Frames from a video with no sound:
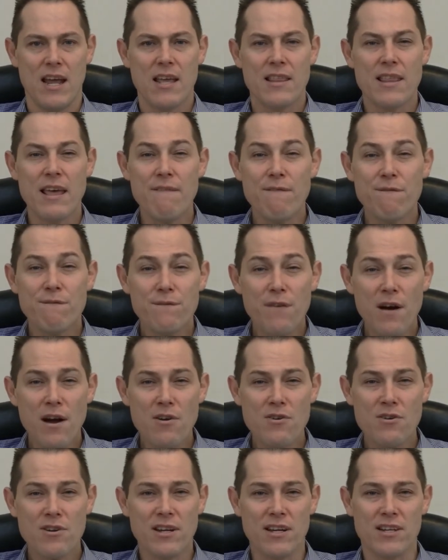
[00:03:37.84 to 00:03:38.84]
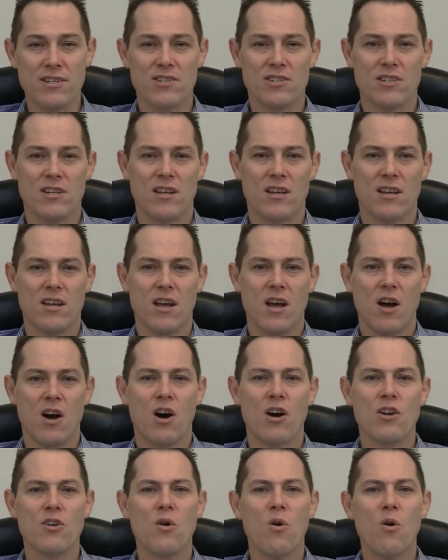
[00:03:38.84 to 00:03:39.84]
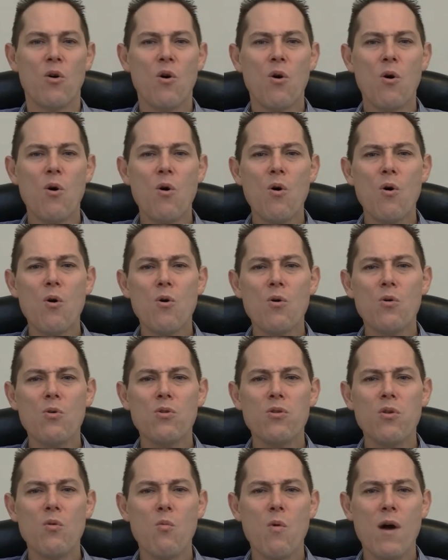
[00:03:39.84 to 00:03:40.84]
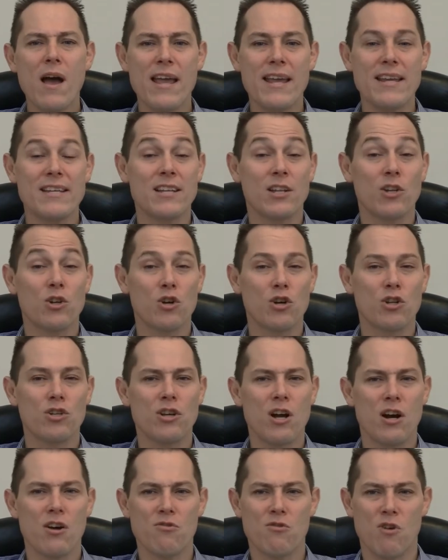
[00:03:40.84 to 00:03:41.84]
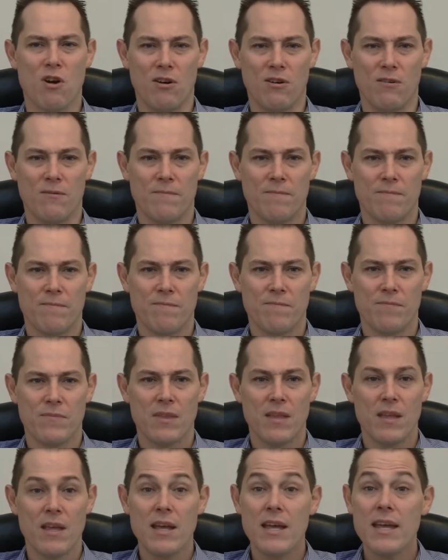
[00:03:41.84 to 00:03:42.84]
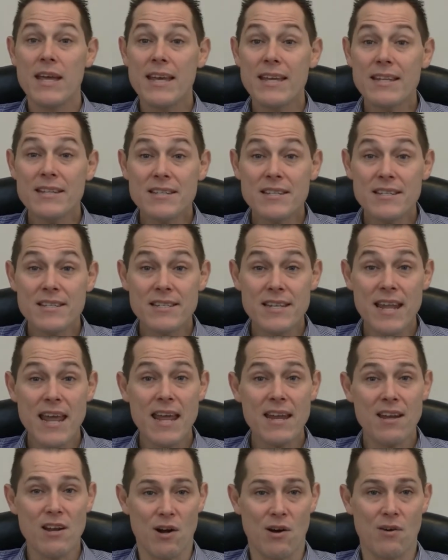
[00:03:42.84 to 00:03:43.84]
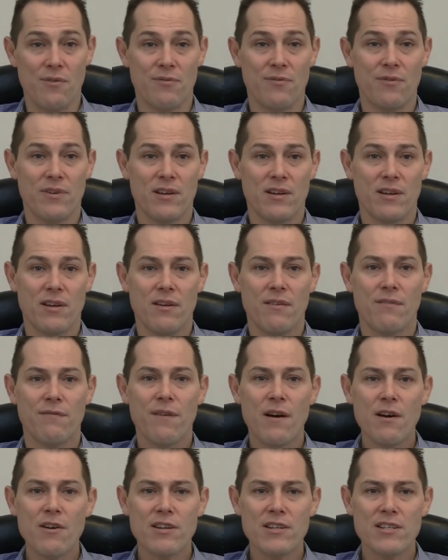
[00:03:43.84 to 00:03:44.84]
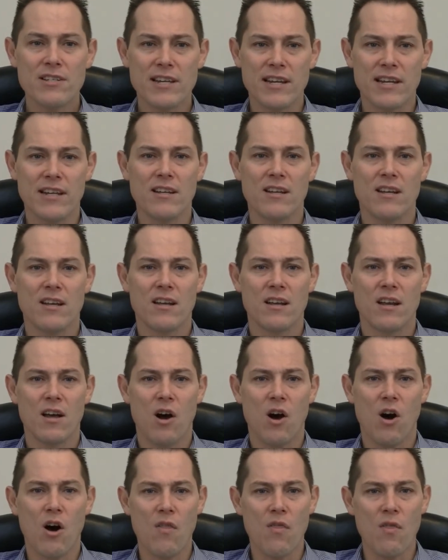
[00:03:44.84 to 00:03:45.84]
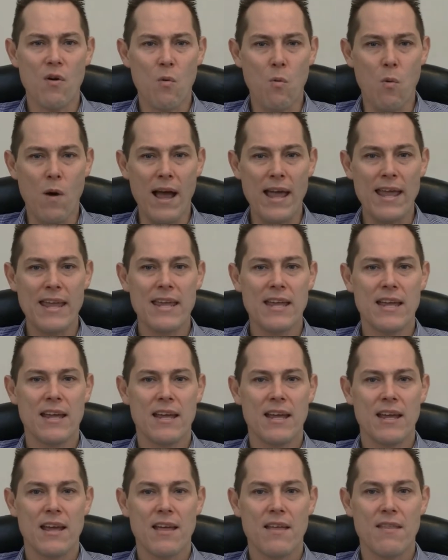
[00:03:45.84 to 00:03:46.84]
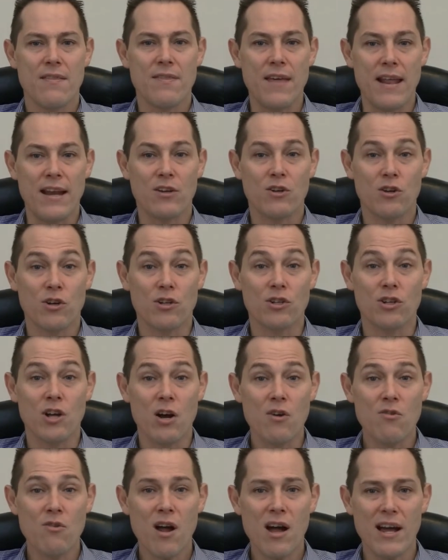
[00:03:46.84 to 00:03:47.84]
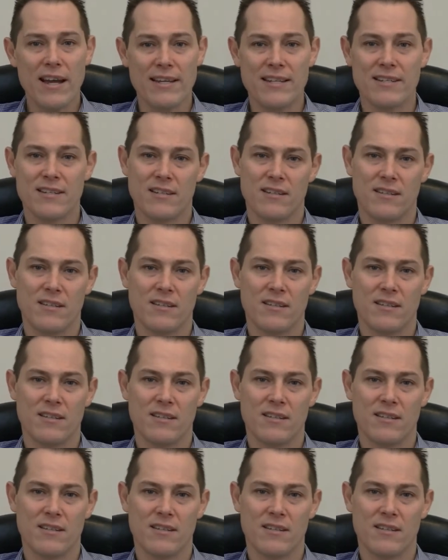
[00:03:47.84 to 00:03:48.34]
They focus on all the ways it could go wrong, instead of focusing on the way that it could go right.